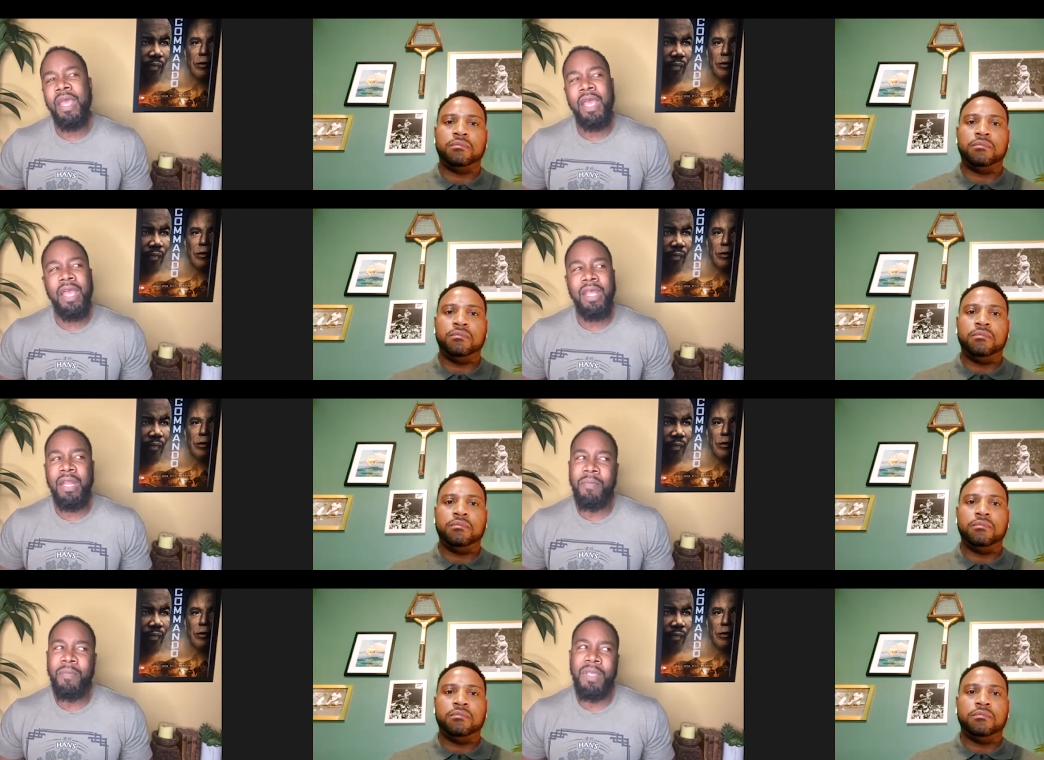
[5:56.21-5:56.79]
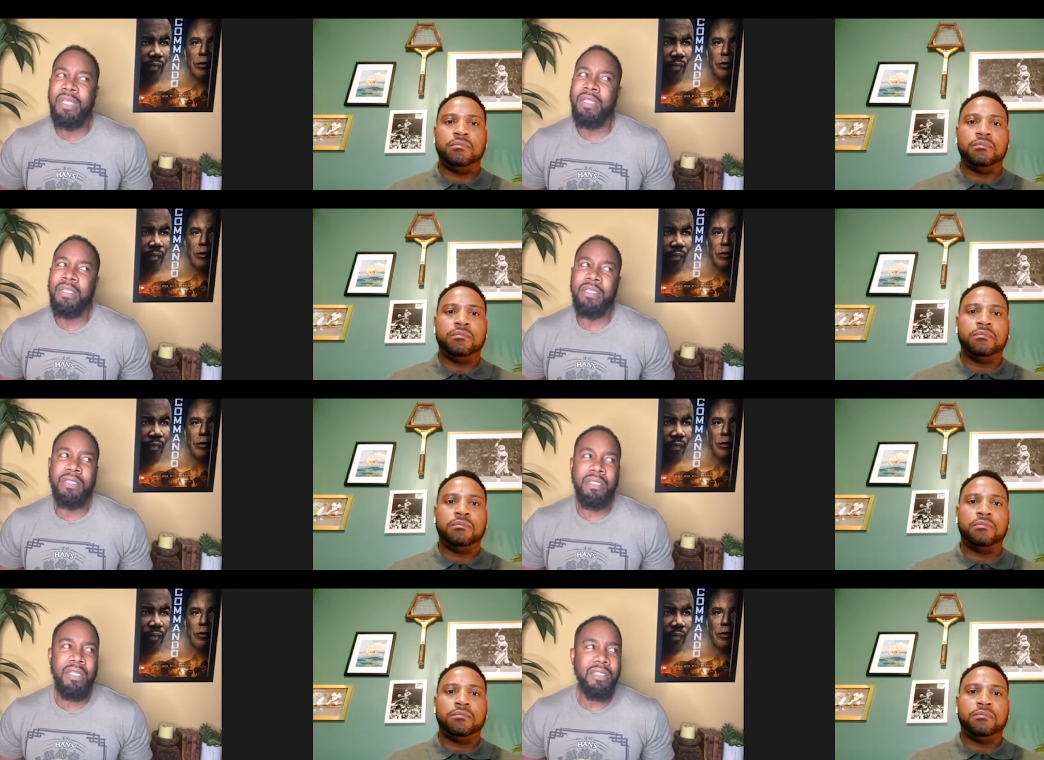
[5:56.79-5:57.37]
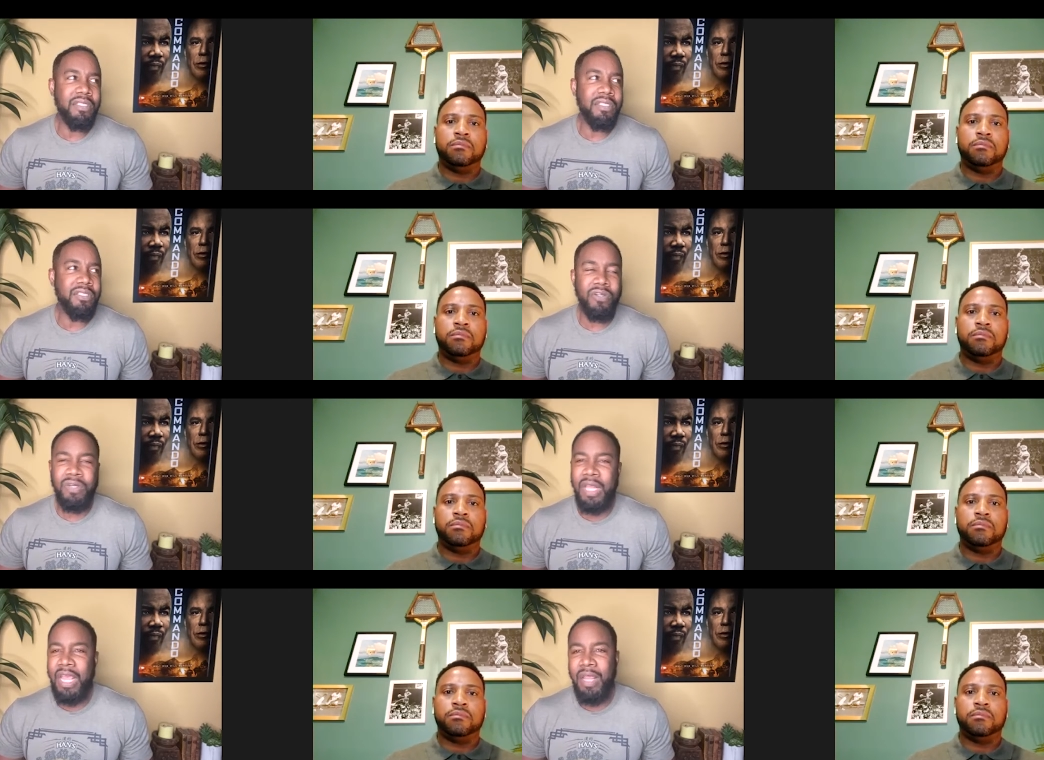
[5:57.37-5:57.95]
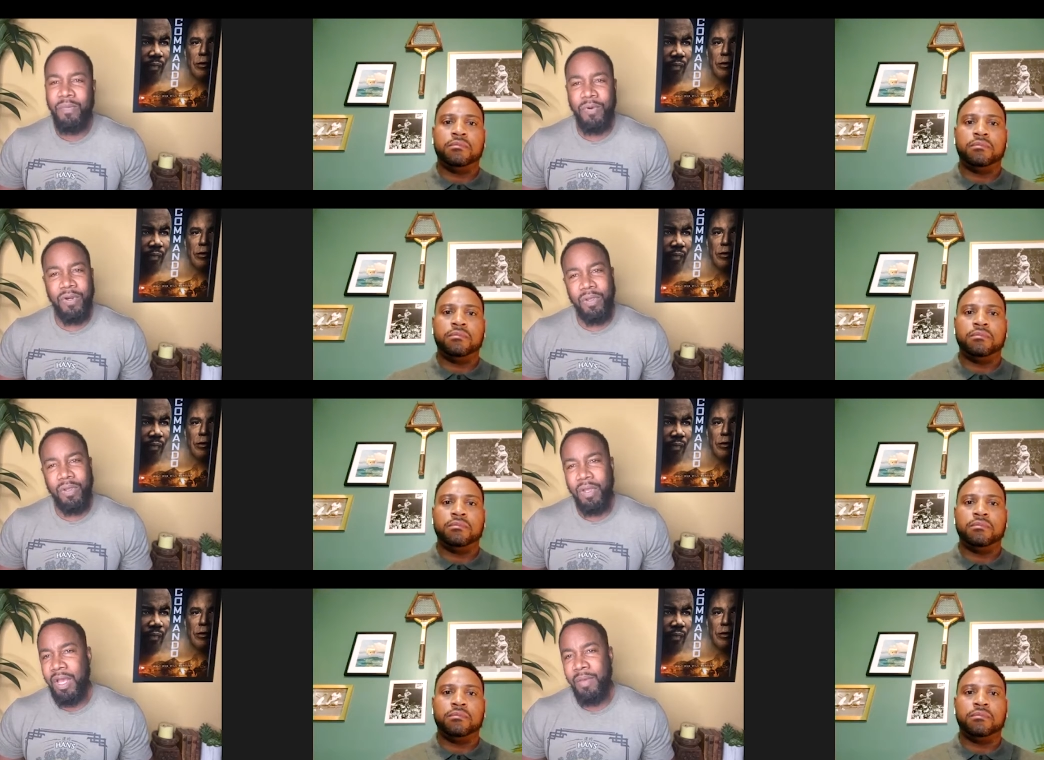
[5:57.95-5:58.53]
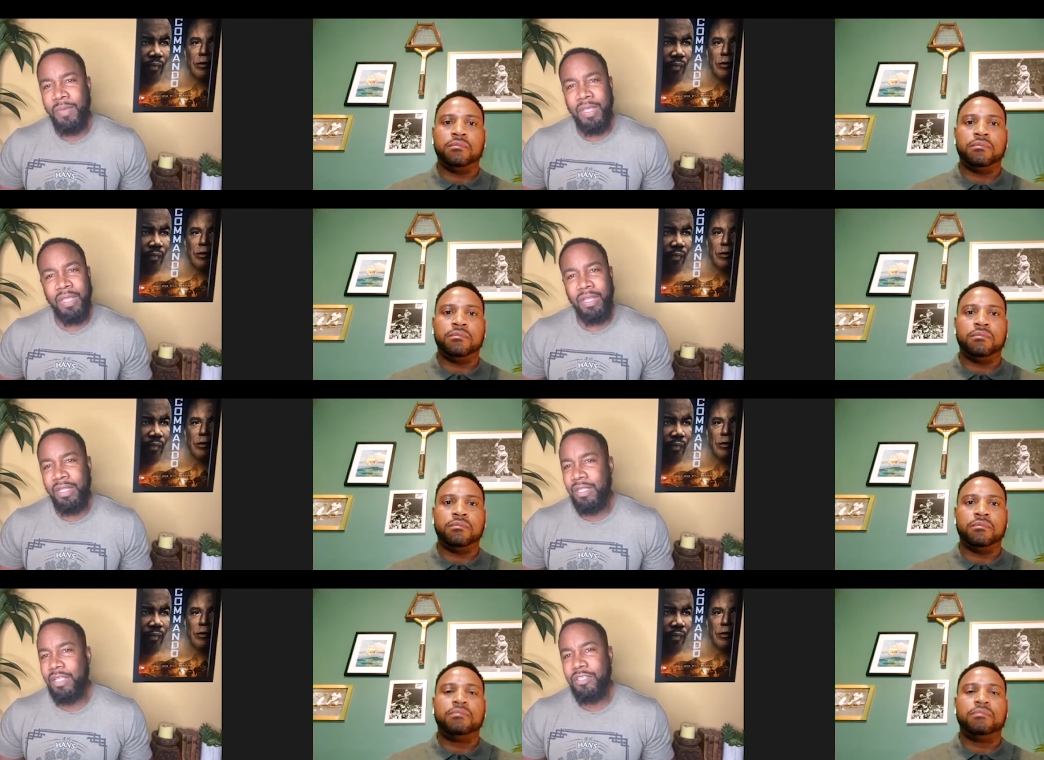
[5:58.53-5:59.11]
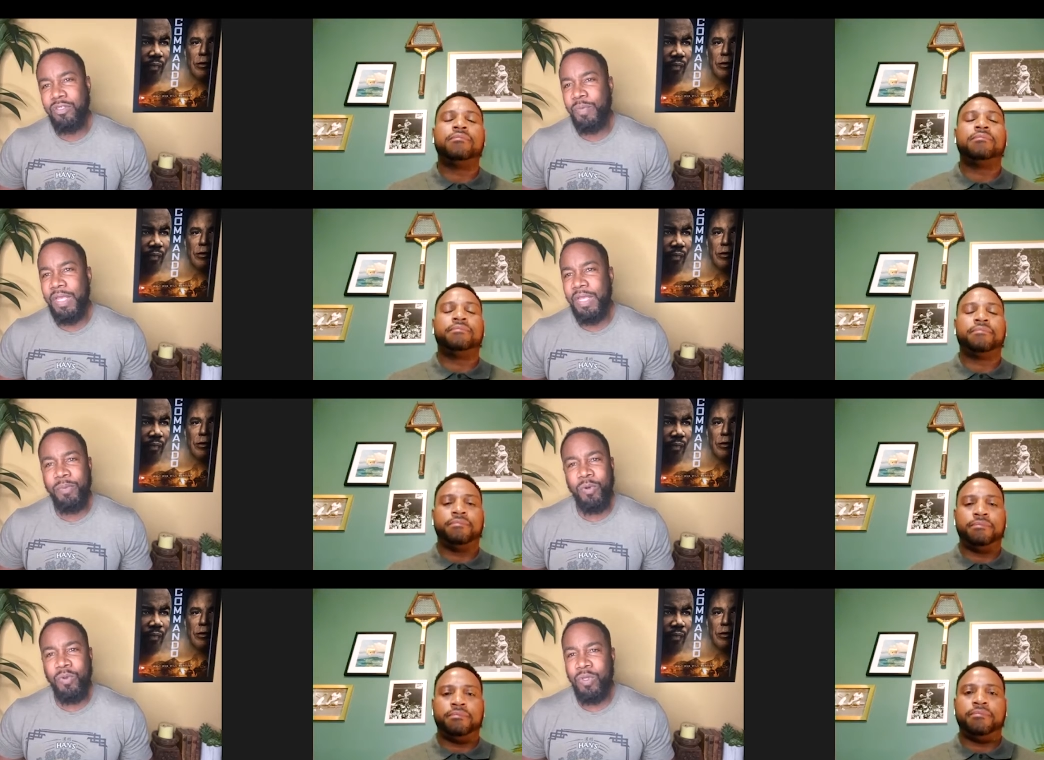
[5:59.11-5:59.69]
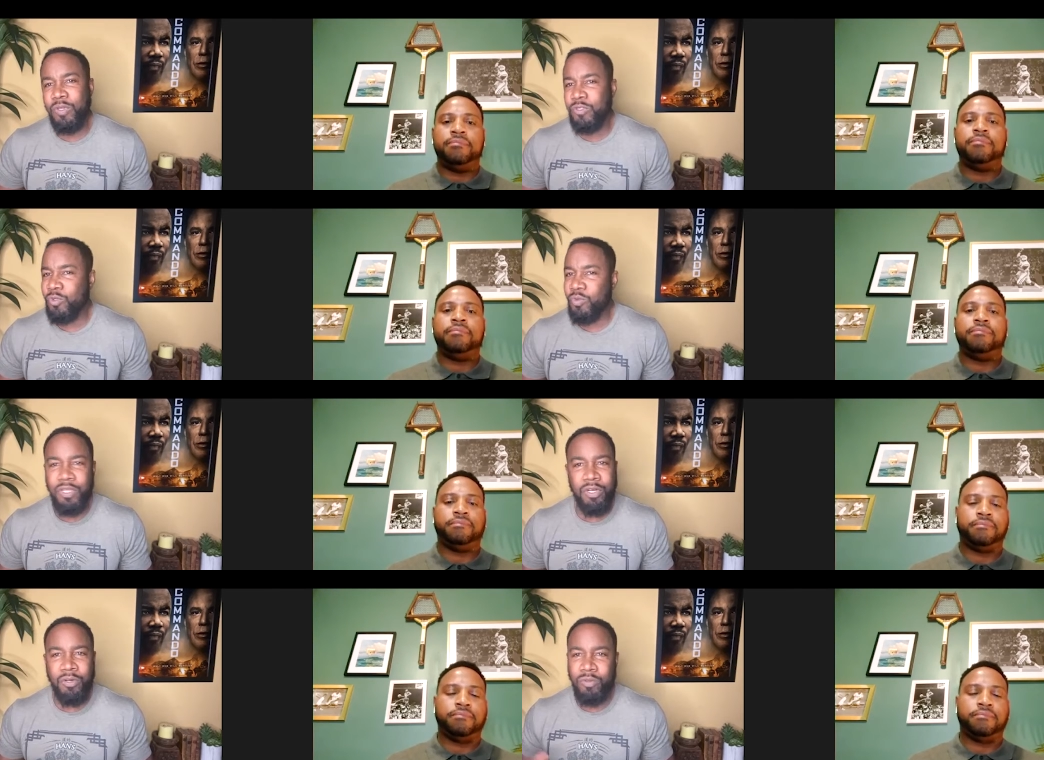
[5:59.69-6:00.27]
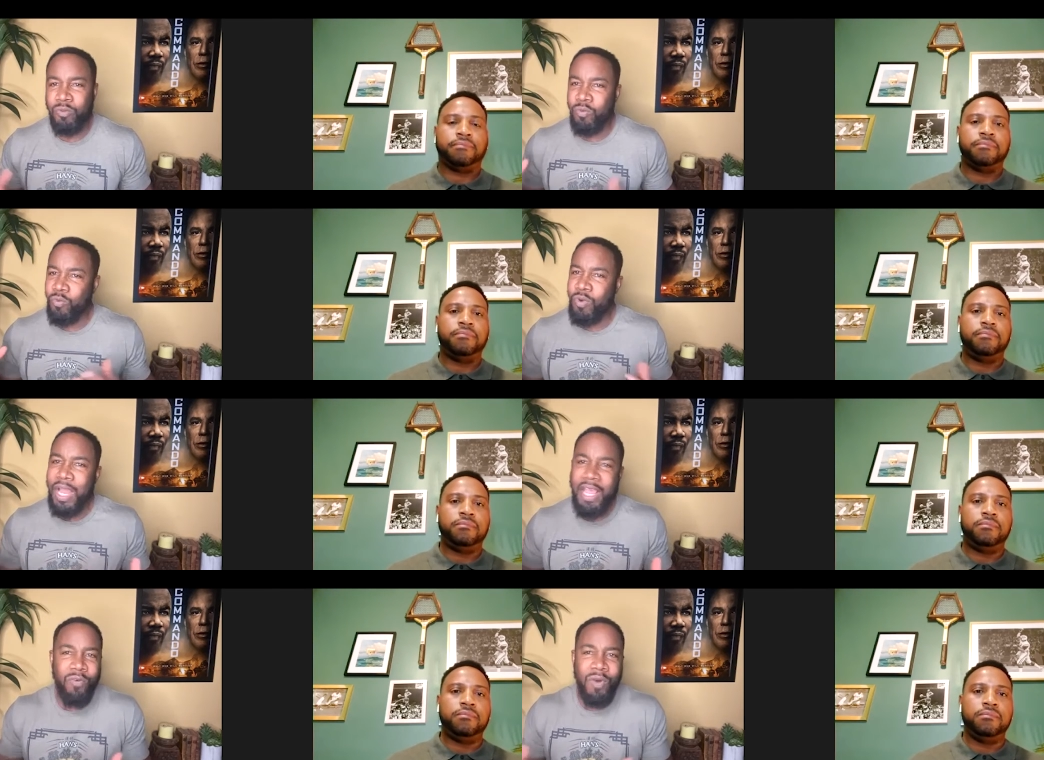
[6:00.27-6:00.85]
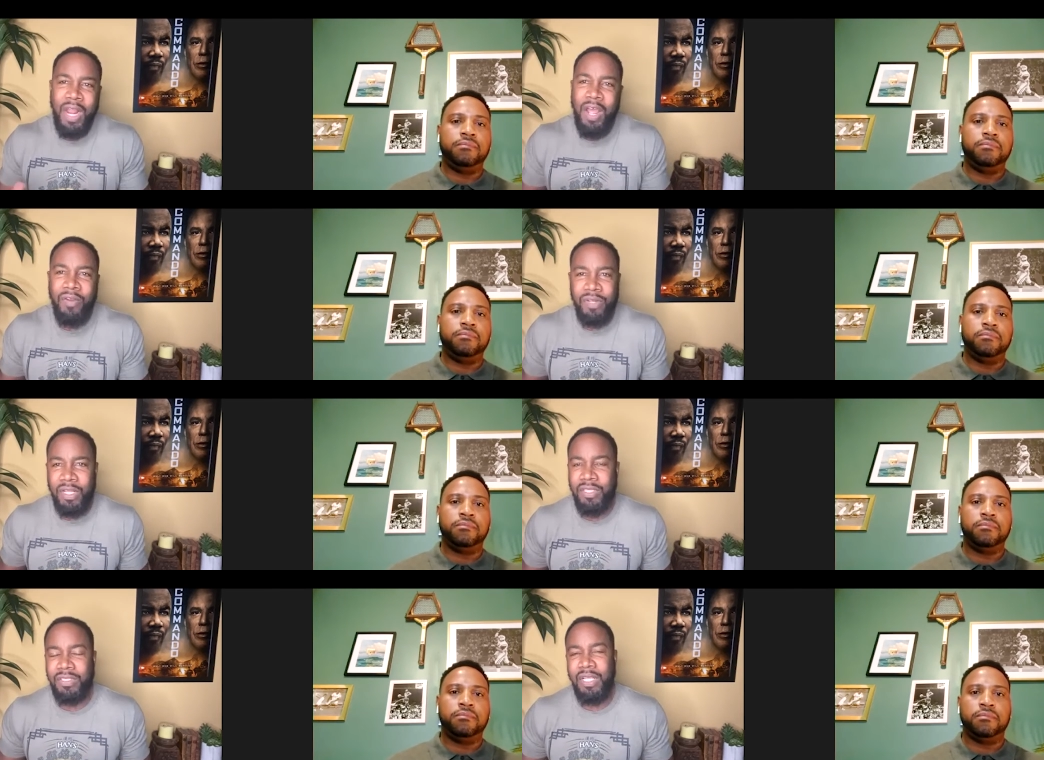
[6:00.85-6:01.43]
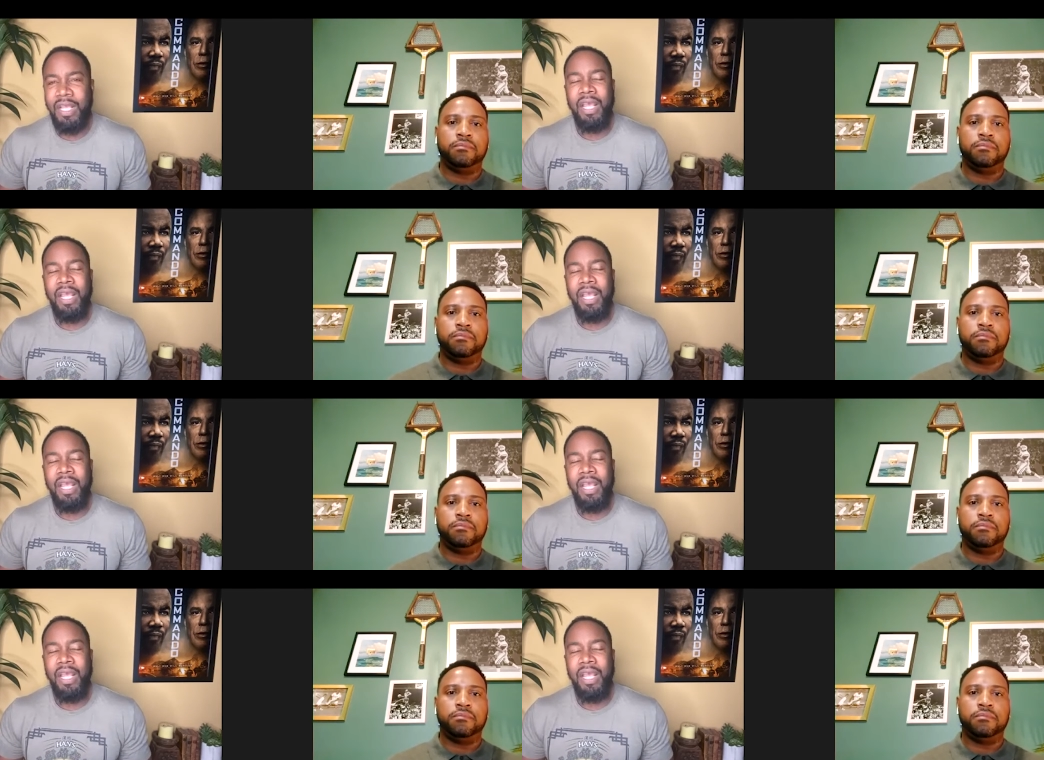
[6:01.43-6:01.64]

Speaker 1: And I mean, this is your neighbor. I mean, these are people who's you know right around us,